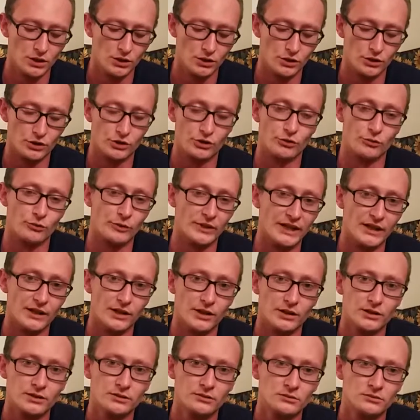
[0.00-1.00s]
your
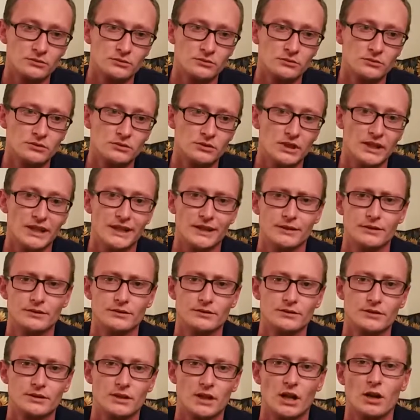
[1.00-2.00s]
career, and
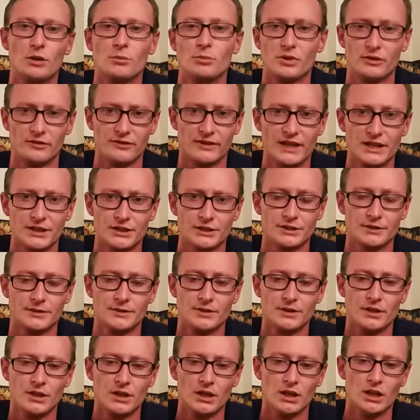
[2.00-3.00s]
our profession.
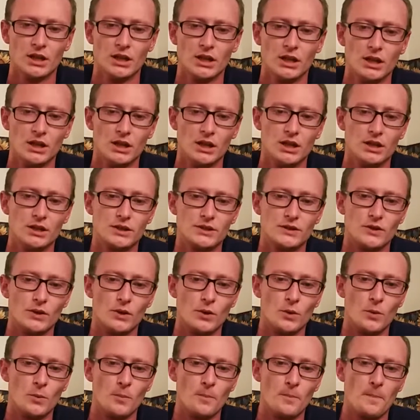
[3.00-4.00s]

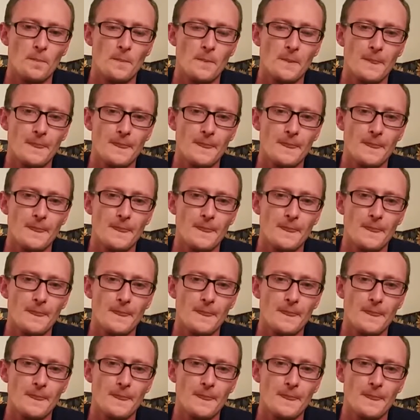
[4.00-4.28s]
So